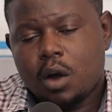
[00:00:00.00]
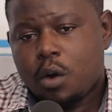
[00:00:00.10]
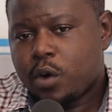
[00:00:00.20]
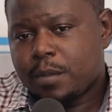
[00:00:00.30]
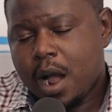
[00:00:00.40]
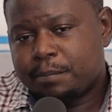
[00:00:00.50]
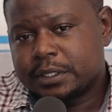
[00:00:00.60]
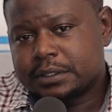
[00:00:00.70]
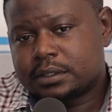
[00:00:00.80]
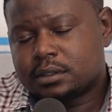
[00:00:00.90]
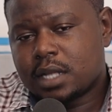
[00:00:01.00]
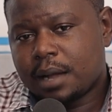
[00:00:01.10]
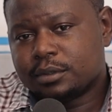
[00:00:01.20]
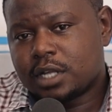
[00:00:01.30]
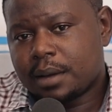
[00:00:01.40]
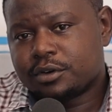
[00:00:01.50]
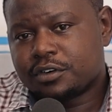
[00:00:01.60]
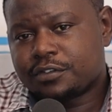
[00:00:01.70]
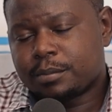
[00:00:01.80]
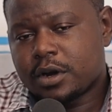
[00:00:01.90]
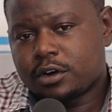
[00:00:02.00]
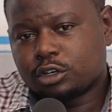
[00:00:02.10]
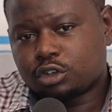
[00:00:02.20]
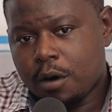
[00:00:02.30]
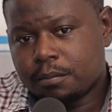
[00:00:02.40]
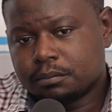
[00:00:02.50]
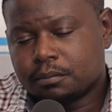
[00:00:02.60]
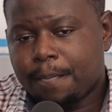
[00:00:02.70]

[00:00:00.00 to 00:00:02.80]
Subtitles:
Our web app is www.famunera.com.